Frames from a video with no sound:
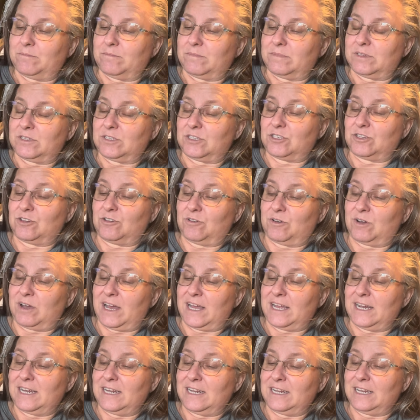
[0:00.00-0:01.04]
So
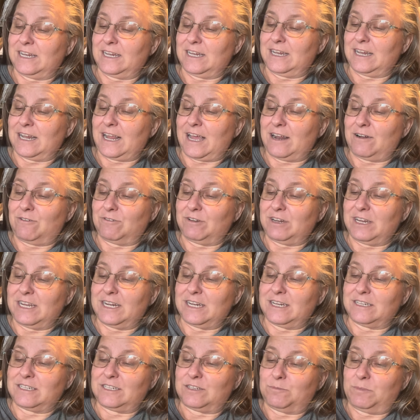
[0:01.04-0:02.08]
I don't need
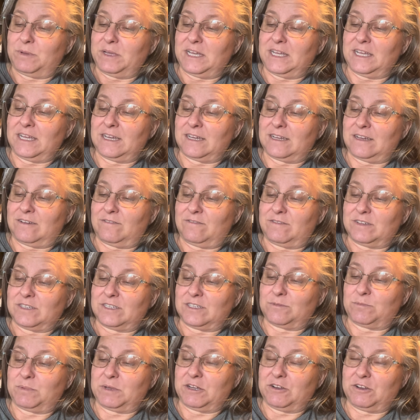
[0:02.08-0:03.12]
it to be of a
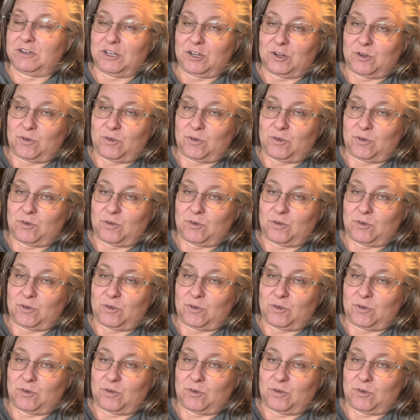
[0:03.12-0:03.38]
superior